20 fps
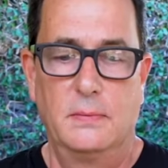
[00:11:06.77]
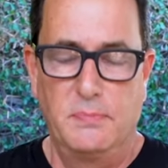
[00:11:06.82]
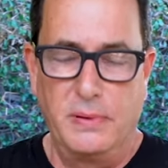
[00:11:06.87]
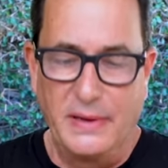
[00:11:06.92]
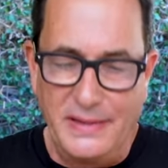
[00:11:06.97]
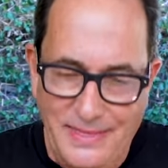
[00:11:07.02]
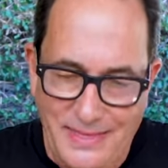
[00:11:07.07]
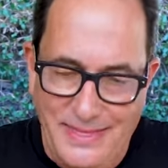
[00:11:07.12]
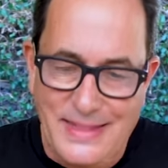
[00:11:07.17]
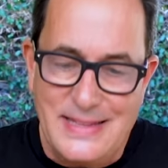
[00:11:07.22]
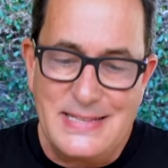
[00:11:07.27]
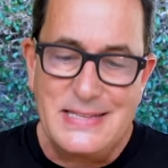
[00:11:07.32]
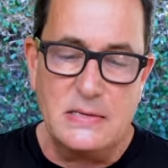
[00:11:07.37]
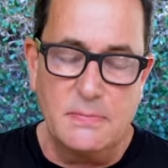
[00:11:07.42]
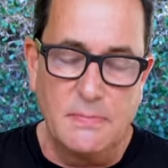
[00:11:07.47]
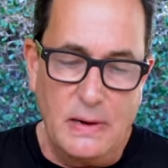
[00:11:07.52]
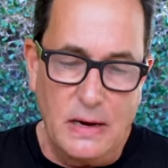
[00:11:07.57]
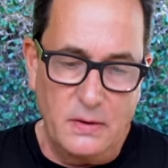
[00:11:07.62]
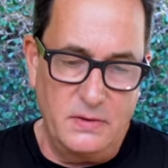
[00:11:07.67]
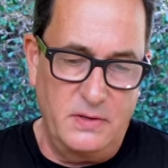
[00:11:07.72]
But this
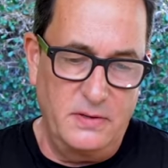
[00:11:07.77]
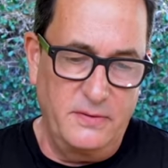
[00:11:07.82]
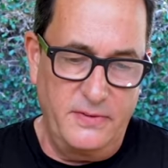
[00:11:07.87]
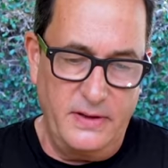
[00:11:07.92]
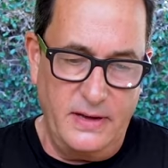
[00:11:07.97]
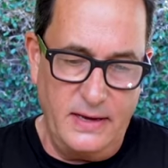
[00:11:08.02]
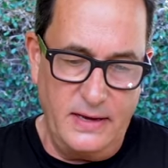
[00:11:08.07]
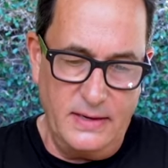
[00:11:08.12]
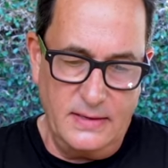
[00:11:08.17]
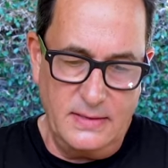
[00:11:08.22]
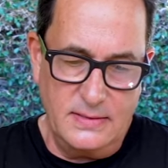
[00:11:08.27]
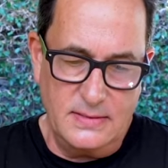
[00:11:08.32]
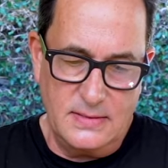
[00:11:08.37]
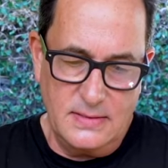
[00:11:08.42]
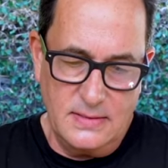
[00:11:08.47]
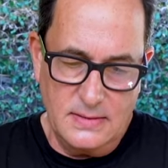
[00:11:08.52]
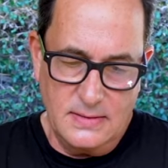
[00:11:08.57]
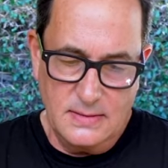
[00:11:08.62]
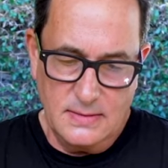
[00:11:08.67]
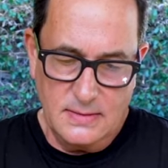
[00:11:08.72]
amount of
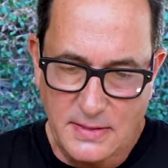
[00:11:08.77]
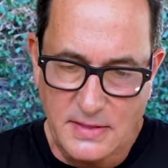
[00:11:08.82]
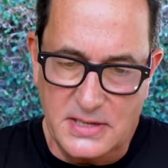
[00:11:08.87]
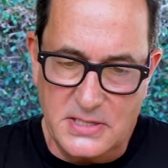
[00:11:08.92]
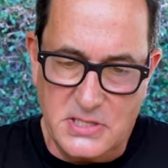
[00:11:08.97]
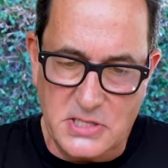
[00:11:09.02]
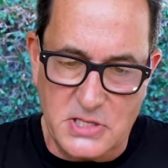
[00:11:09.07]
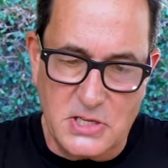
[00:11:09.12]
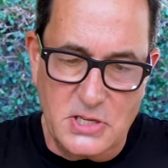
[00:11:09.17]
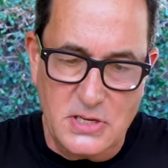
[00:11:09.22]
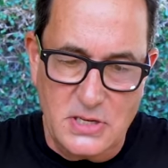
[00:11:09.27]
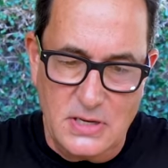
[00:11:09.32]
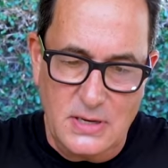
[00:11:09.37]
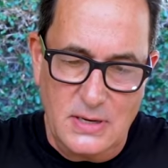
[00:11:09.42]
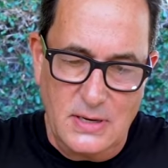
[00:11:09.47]
eggs, this